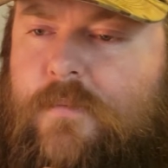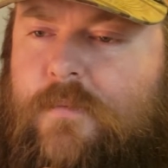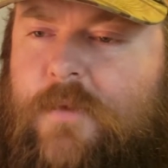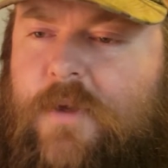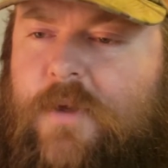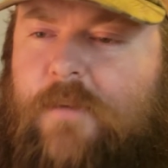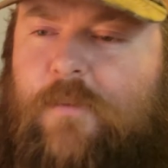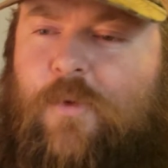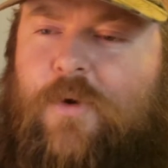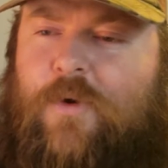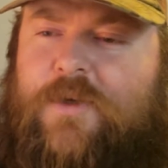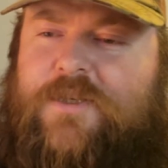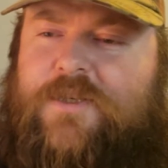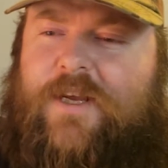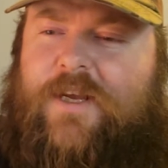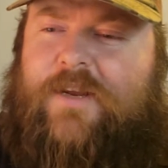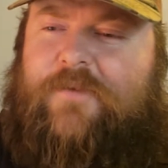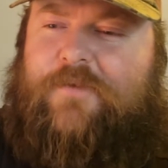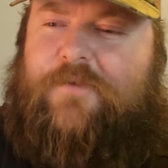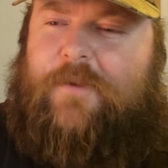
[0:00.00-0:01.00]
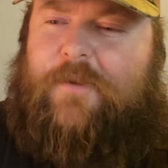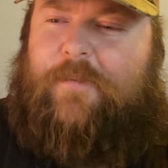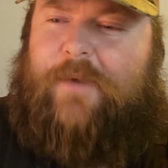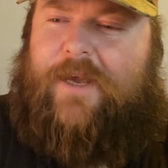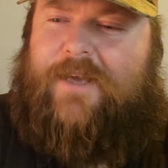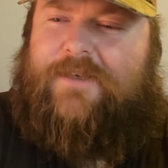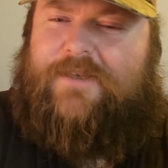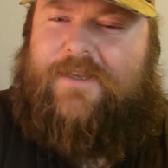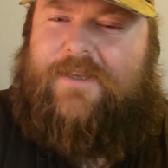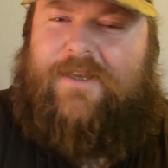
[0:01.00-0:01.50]
More excited for the
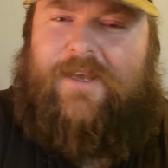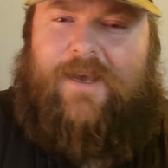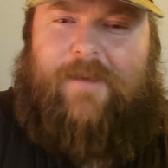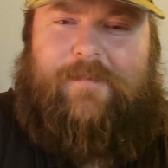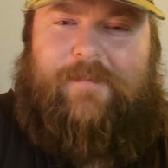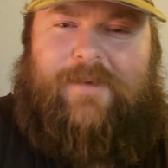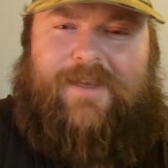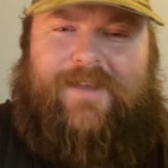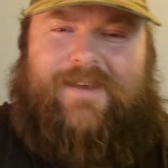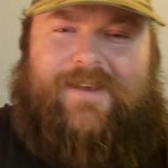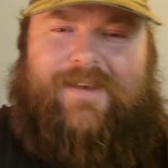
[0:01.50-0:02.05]
patch than the optic.